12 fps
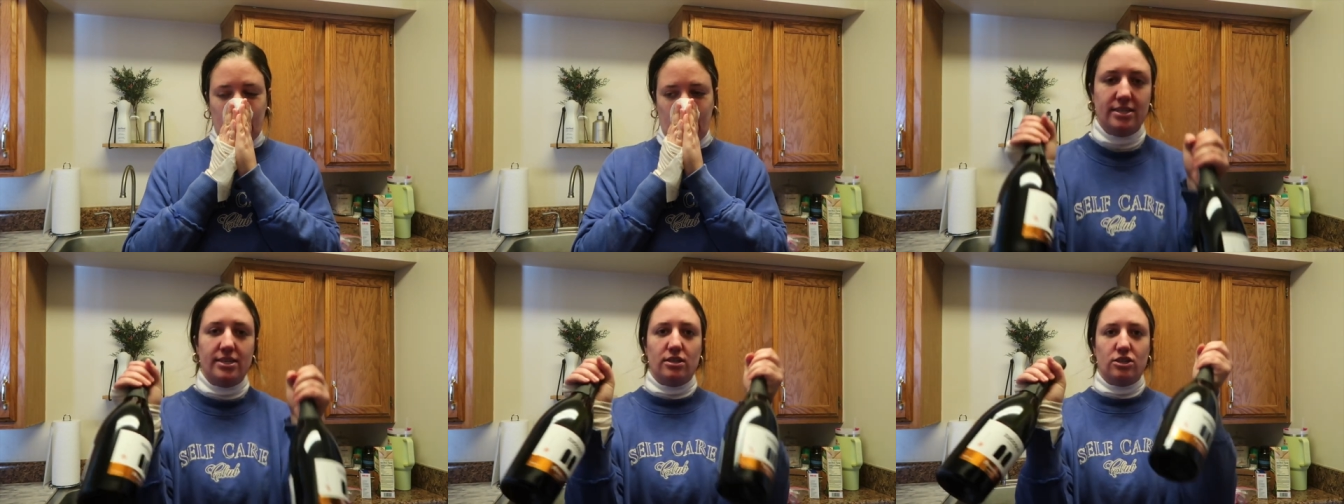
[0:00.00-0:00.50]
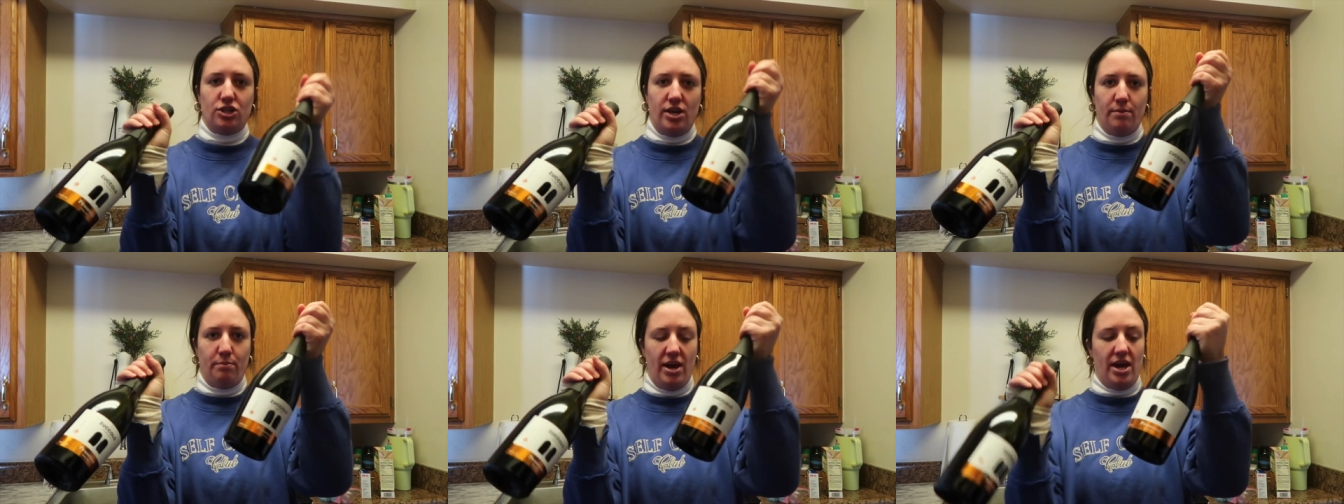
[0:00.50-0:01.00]
Got some
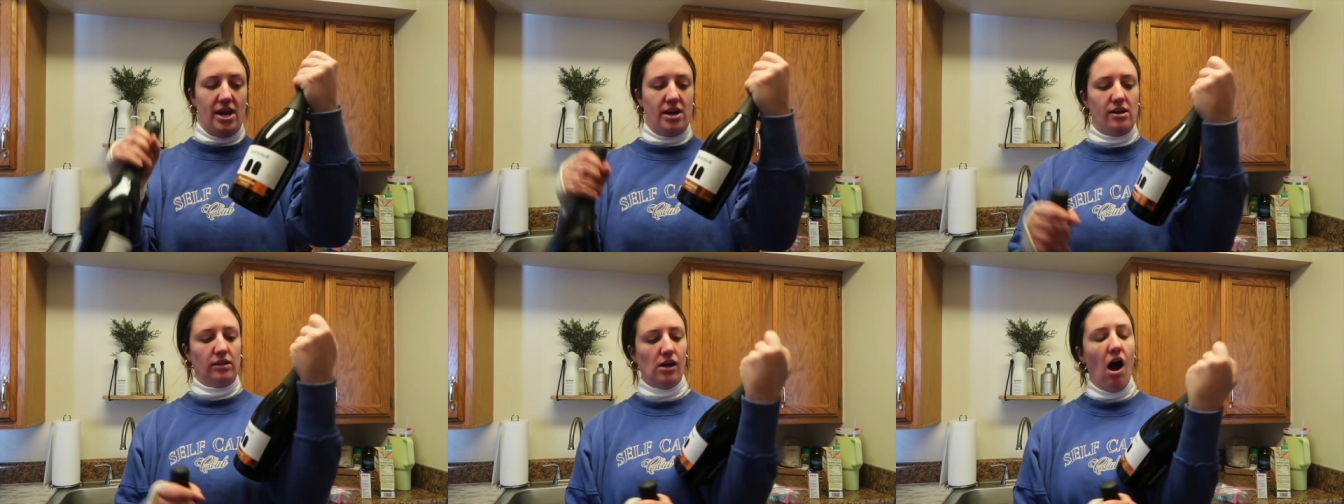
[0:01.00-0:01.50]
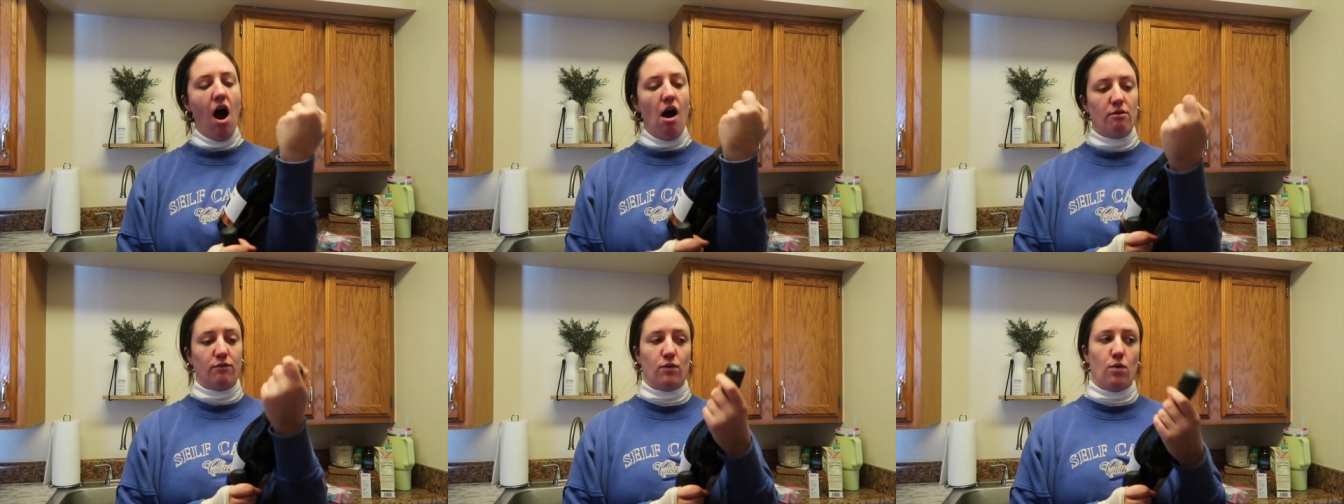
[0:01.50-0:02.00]
champagne
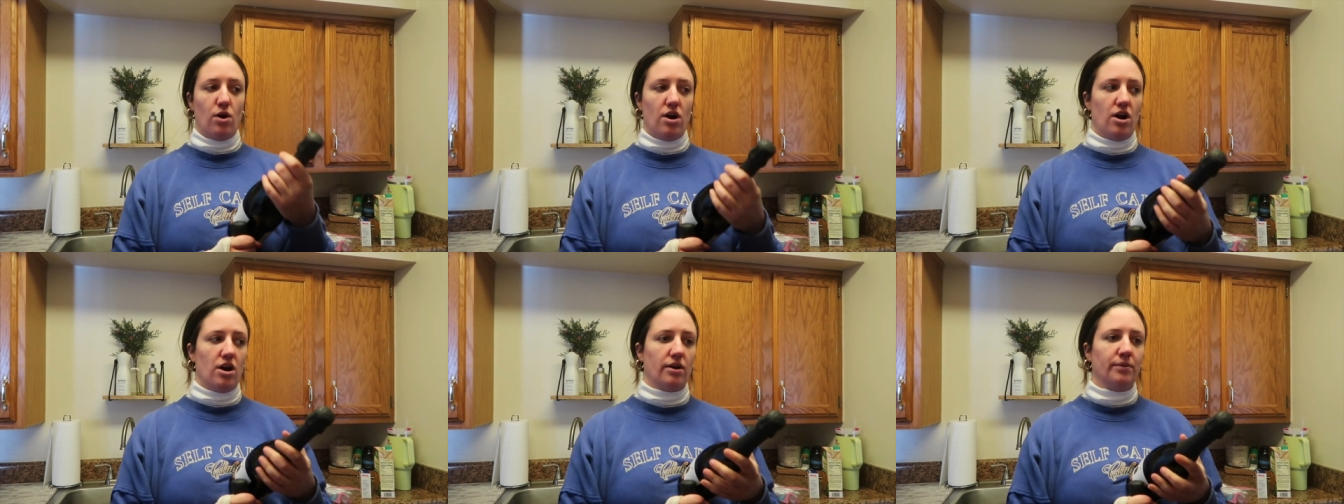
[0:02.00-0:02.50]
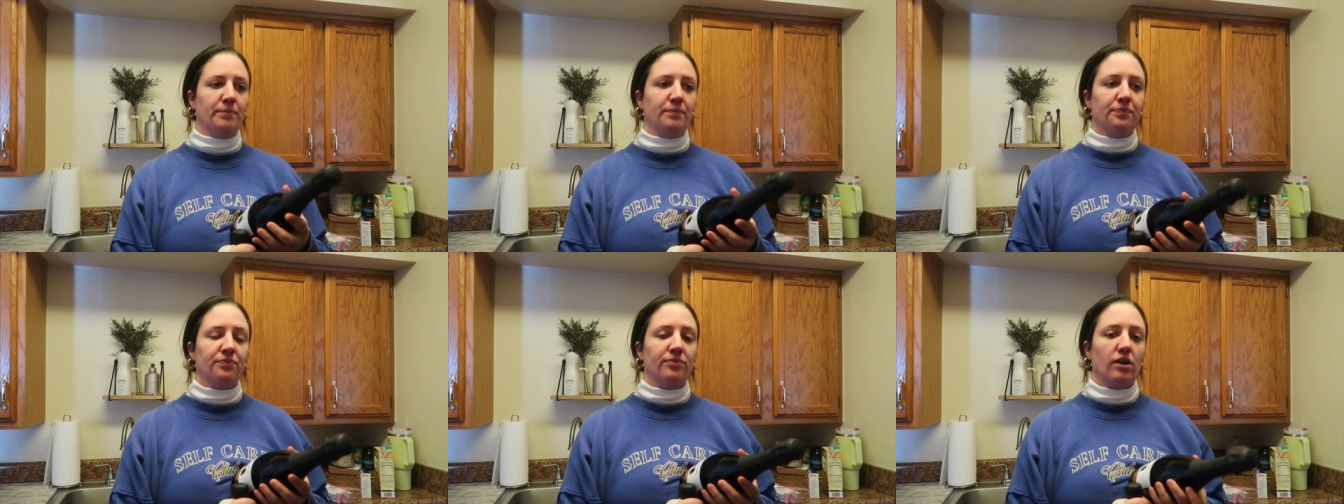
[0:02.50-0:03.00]
for
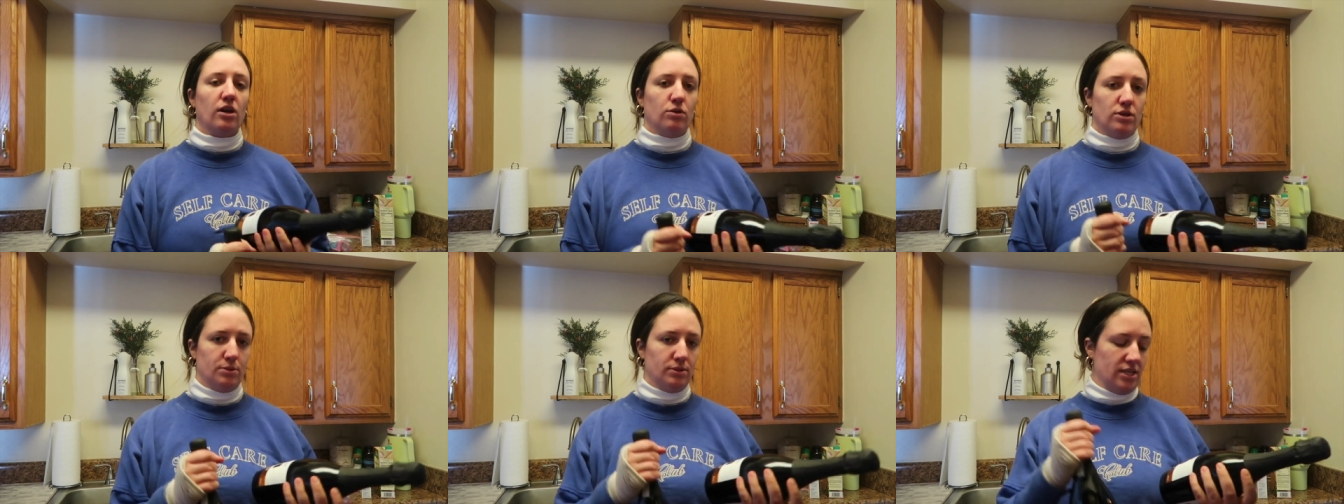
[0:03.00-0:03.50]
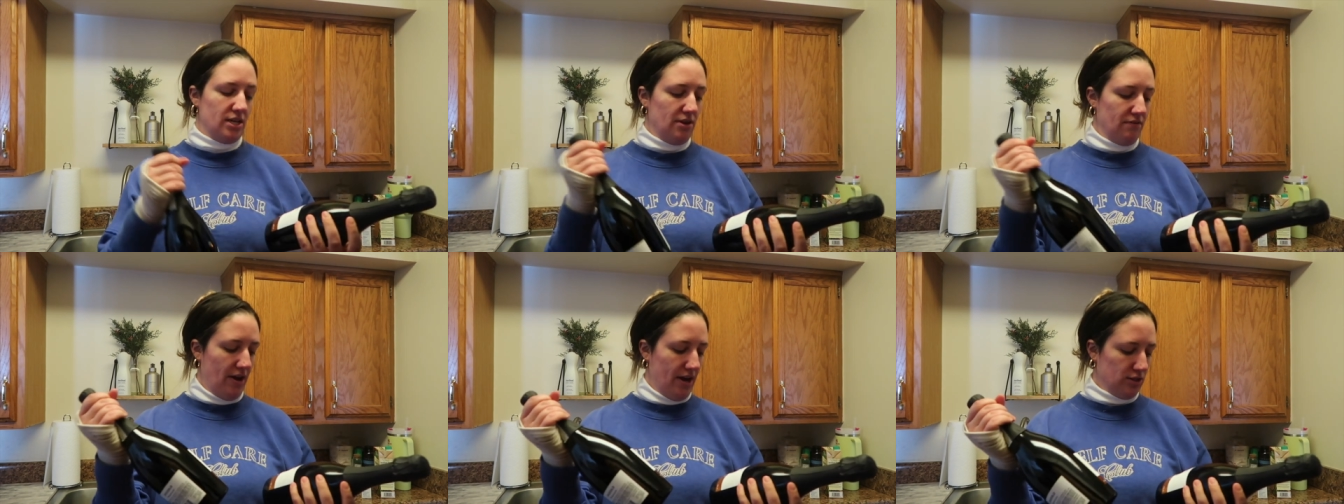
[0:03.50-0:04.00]
Christmas
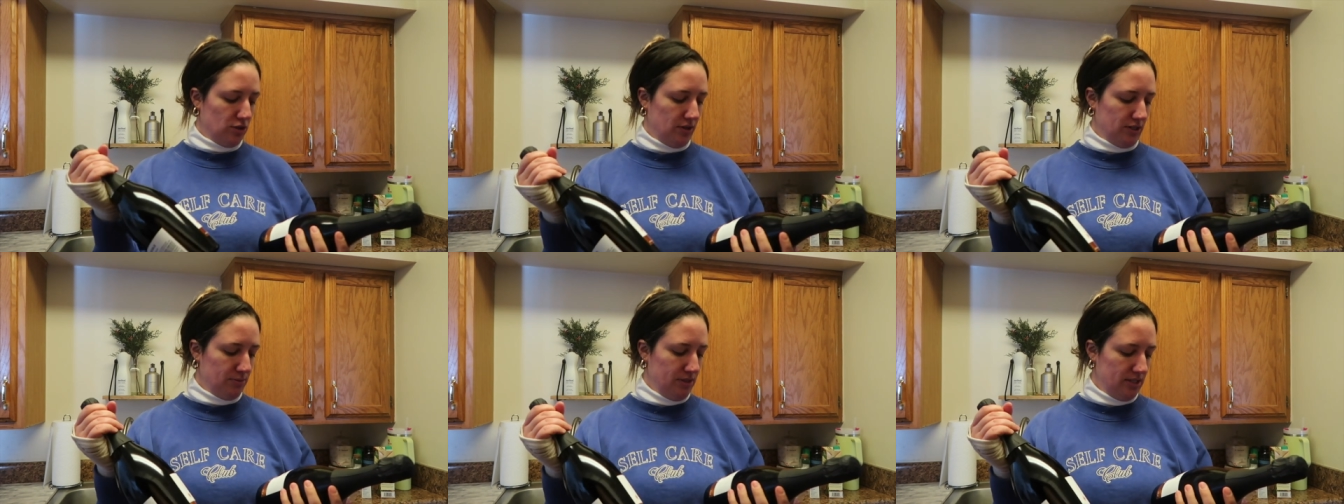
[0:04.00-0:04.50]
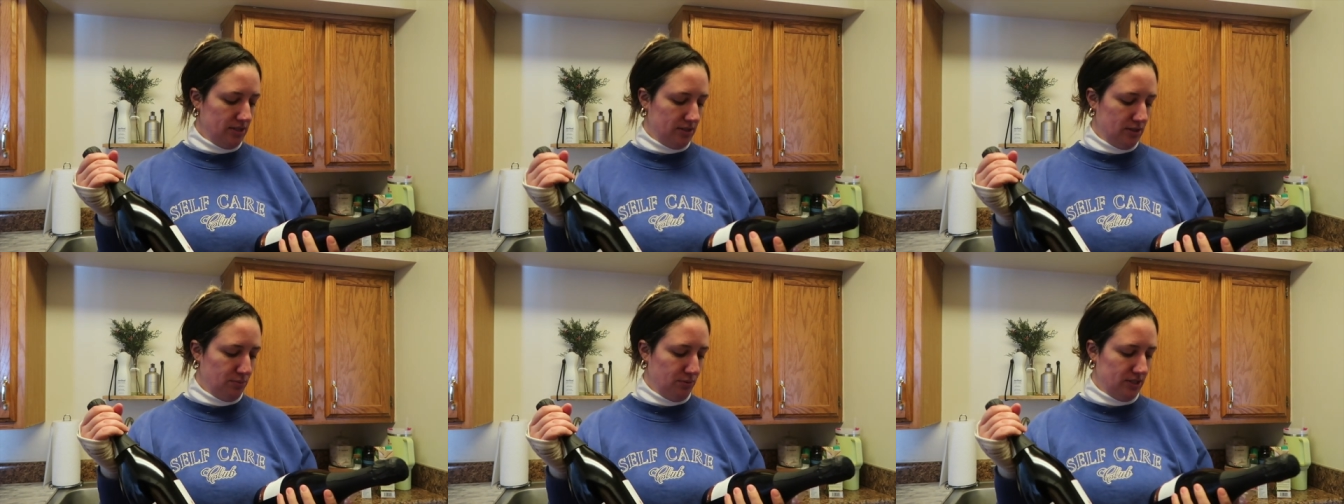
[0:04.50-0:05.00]
Eve and Christmas.
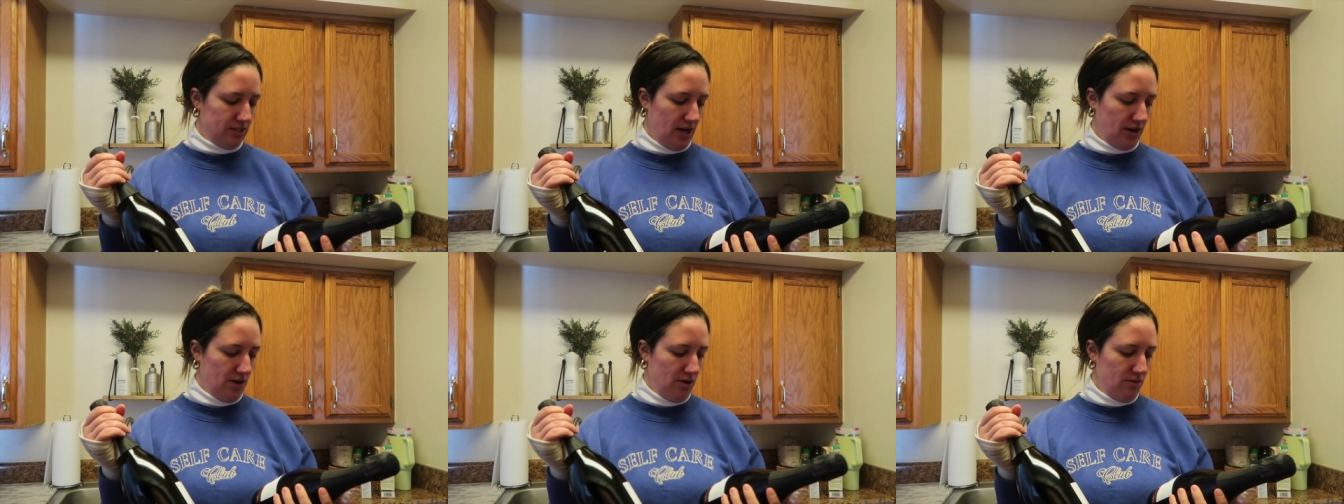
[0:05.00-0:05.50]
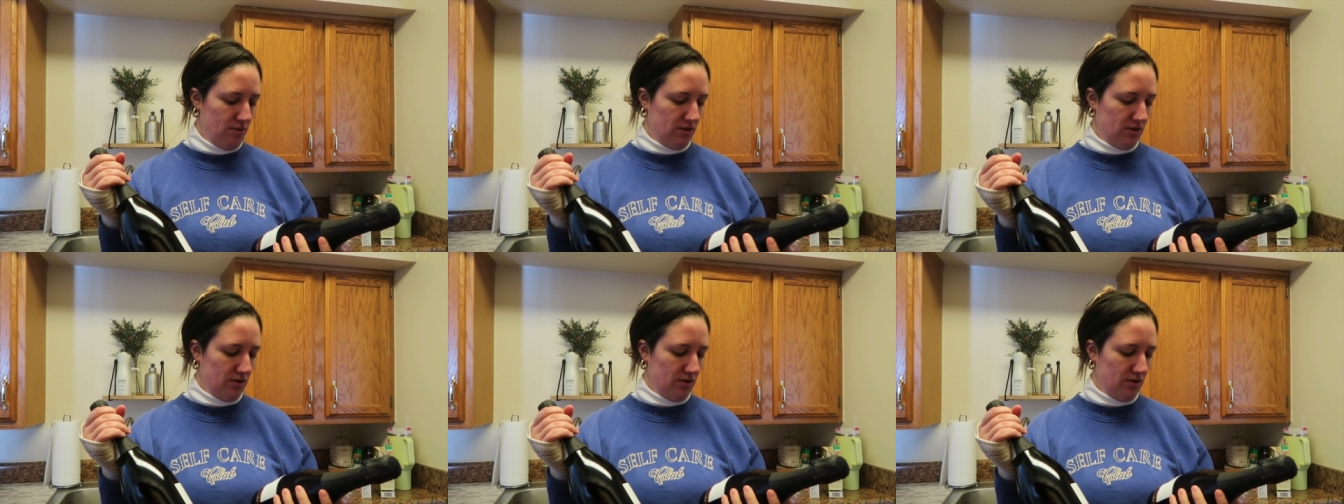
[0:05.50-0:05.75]
This is Prosecco.